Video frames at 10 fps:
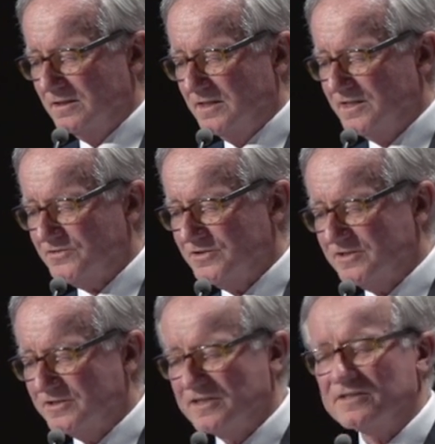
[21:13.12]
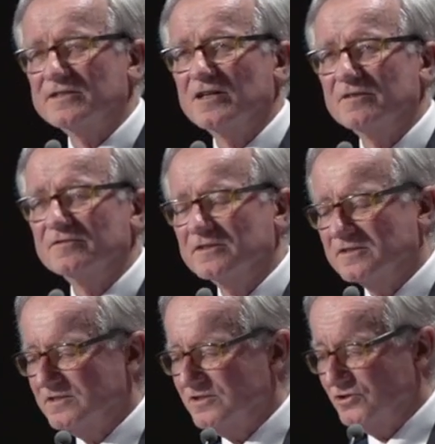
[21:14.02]
History suggests, however, that
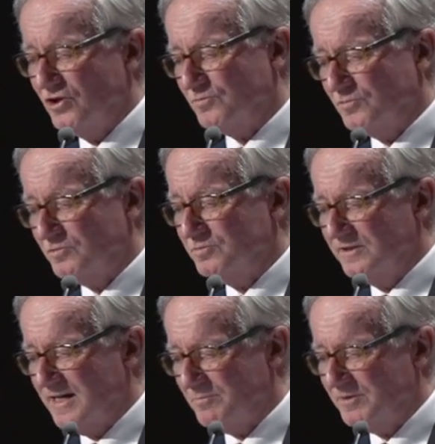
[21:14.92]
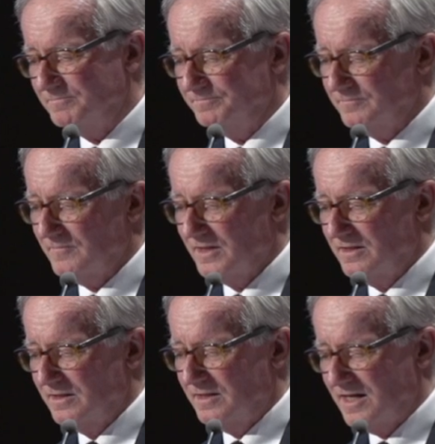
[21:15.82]
this is not what will happen.
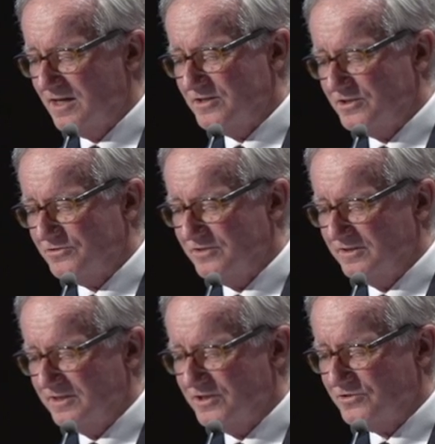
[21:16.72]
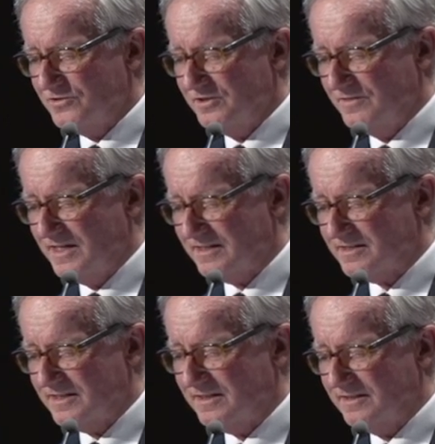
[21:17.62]
Our history and the history of like
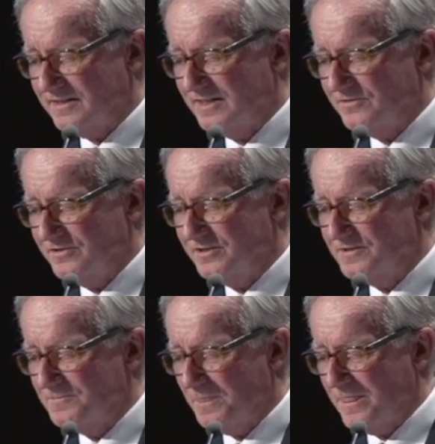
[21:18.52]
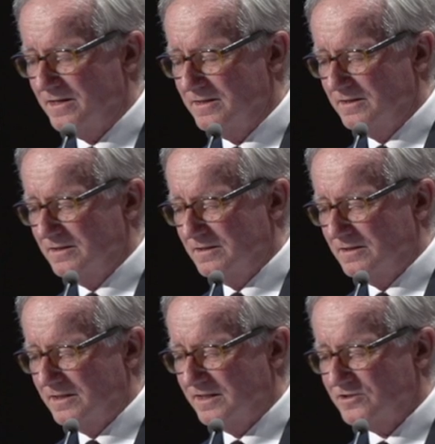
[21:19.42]
settler countries.
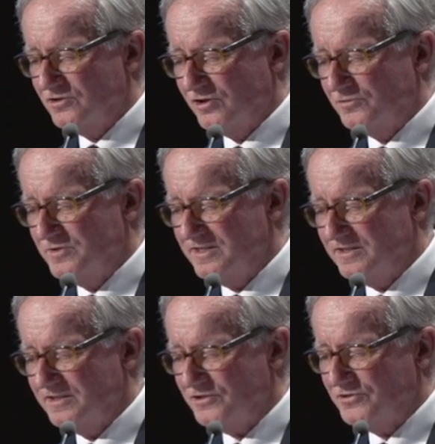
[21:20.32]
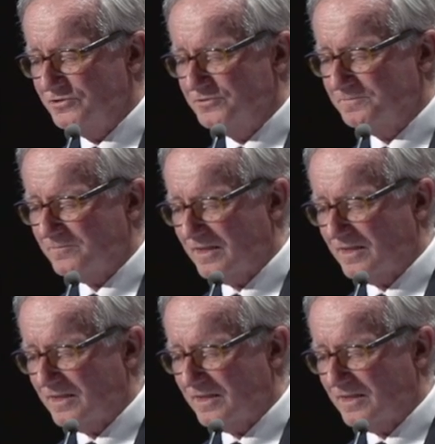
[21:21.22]
And it's not a recent issue.